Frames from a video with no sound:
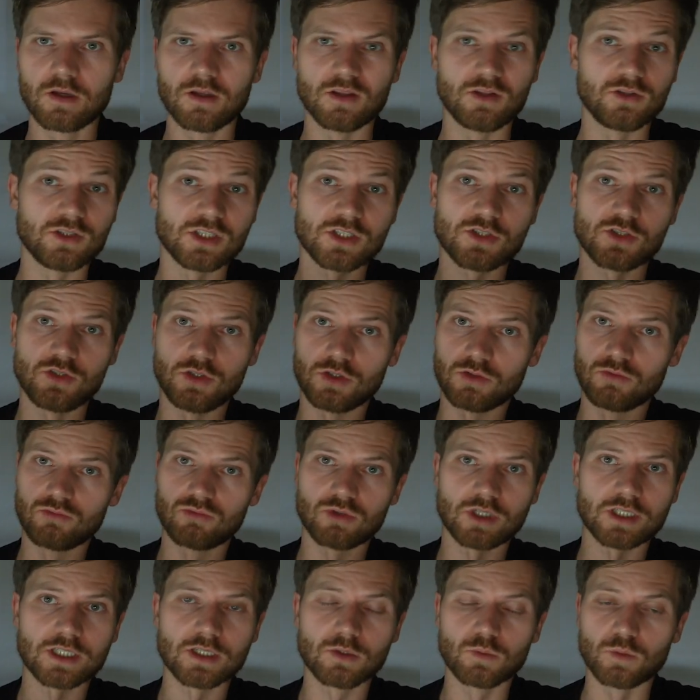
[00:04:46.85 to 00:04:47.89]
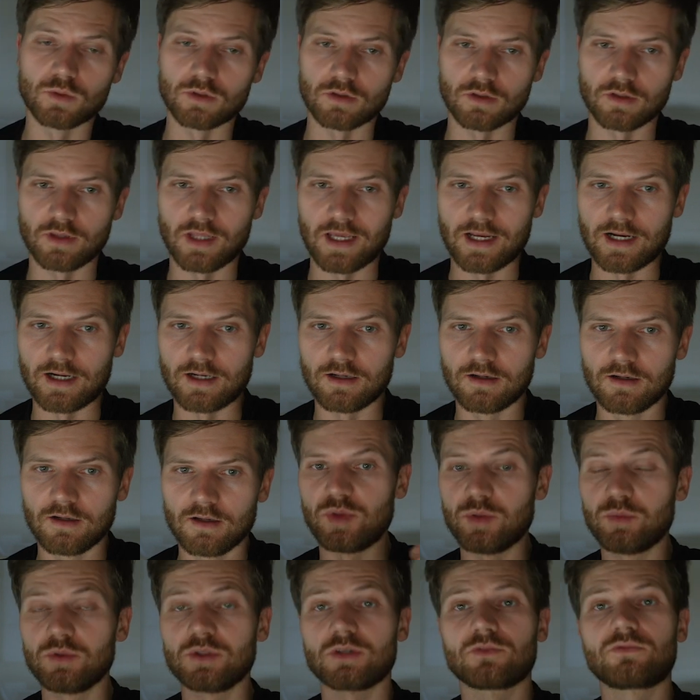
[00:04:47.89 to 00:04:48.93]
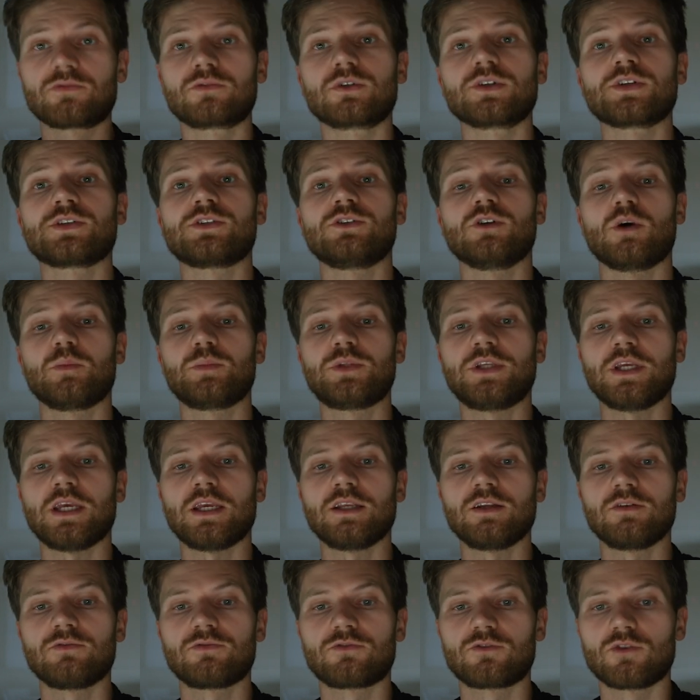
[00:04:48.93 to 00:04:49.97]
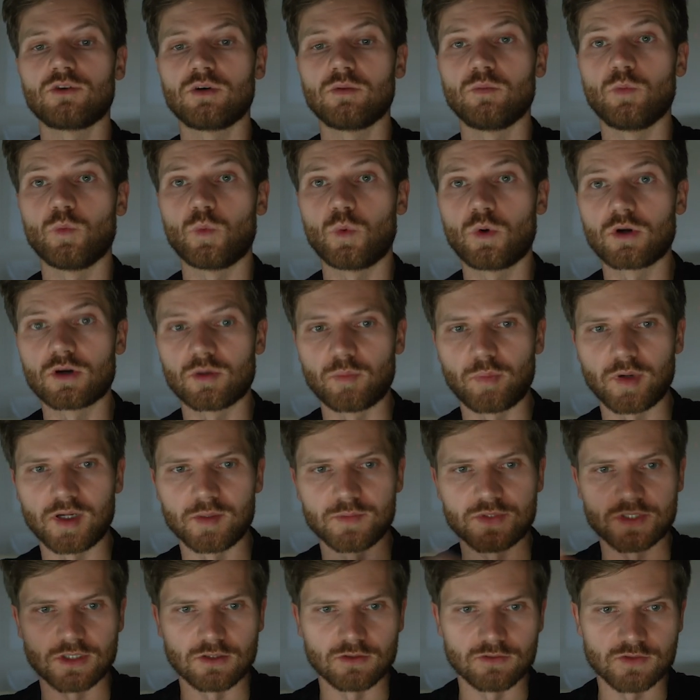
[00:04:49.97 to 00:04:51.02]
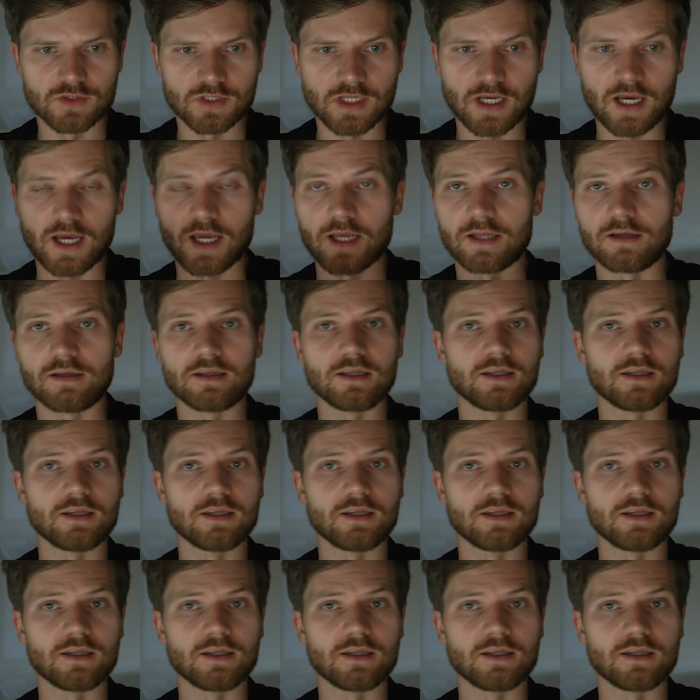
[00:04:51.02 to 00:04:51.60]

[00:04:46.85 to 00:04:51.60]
There is no running water there. People are forced to obtain it from water pumps outside.